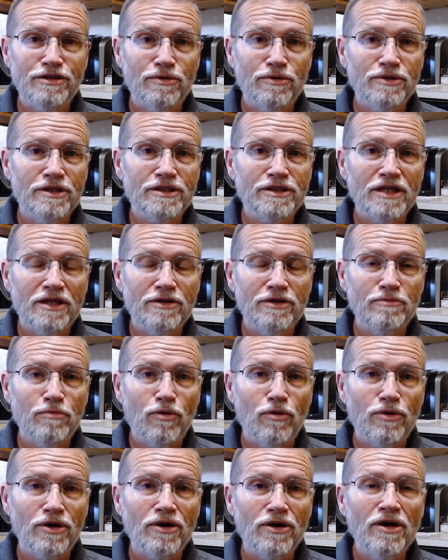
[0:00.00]
on the southern
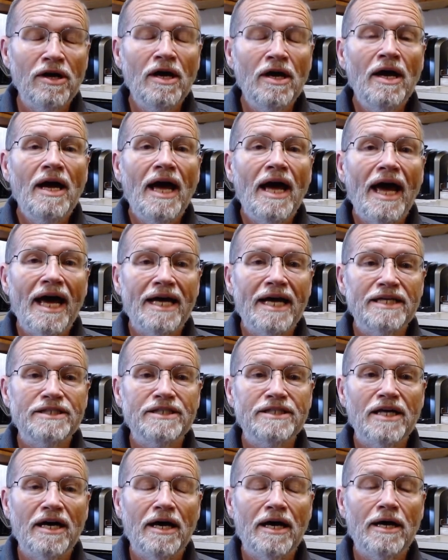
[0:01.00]
border as
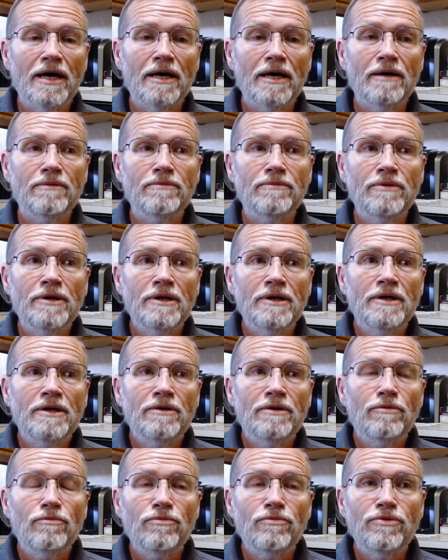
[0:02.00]
uh,
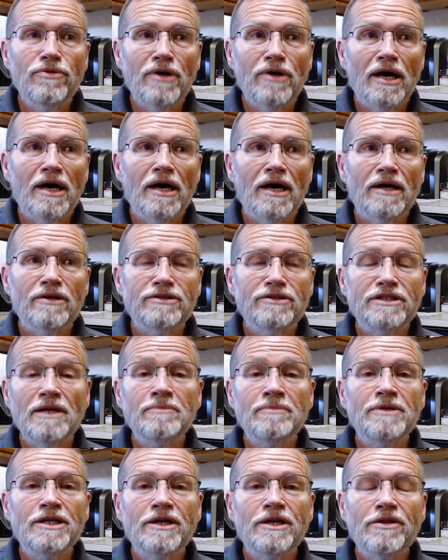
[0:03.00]
uh,
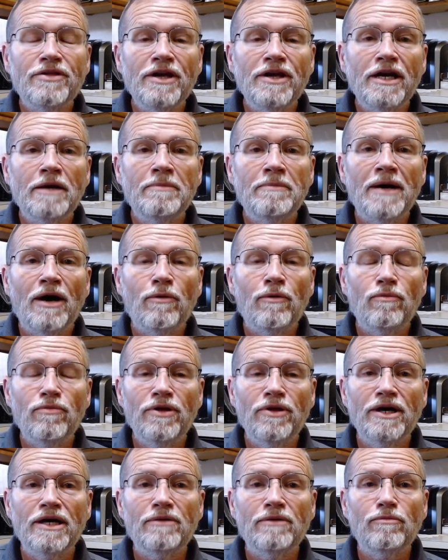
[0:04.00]
something to think about.
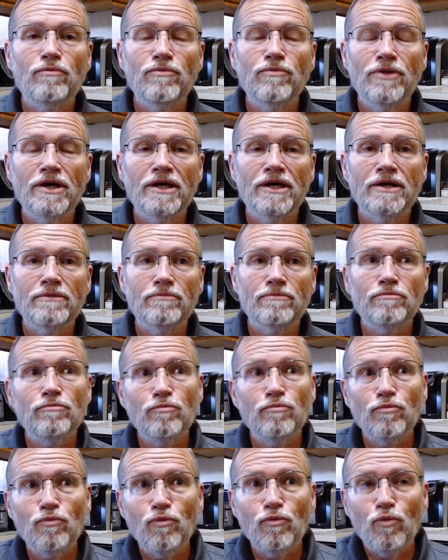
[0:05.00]
The, the,
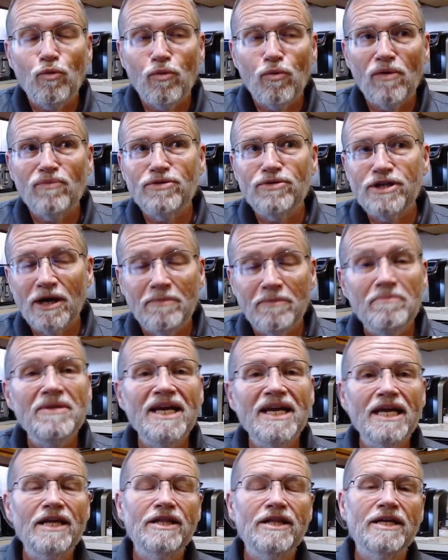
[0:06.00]
to
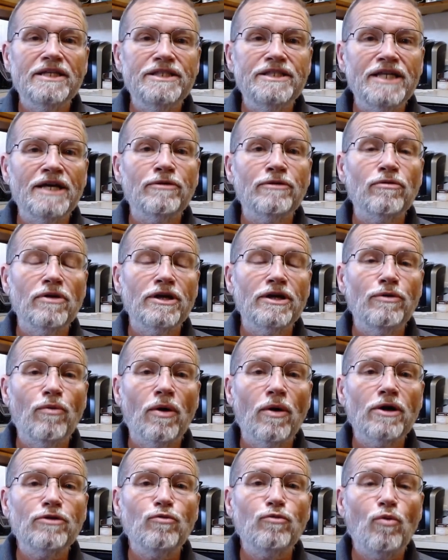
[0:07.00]
me, the generally
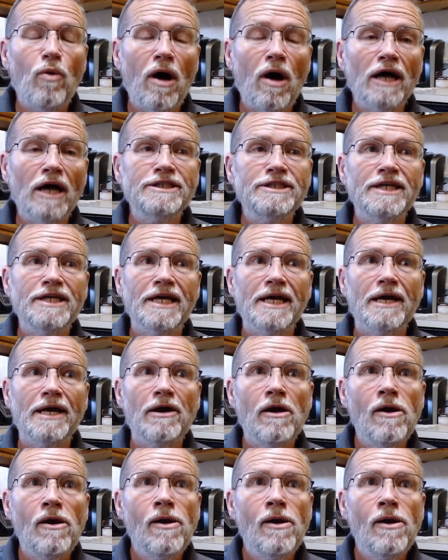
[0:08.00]
worth watching.